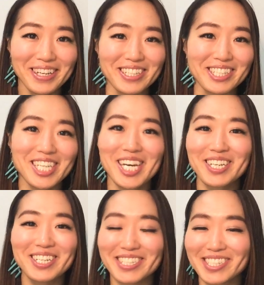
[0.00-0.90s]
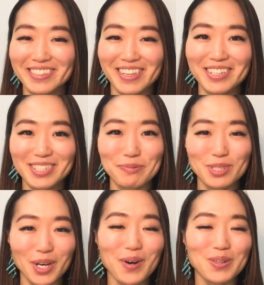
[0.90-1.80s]
It's like there are some
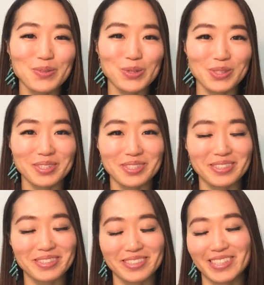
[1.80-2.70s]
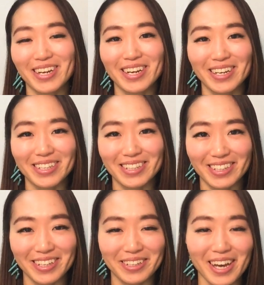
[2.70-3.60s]
songs that
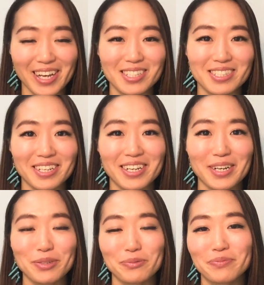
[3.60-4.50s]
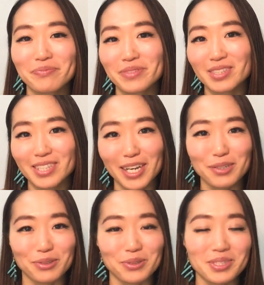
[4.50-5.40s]
has that kind of
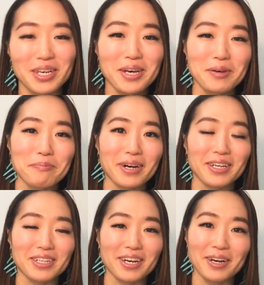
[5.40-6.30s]
titles, but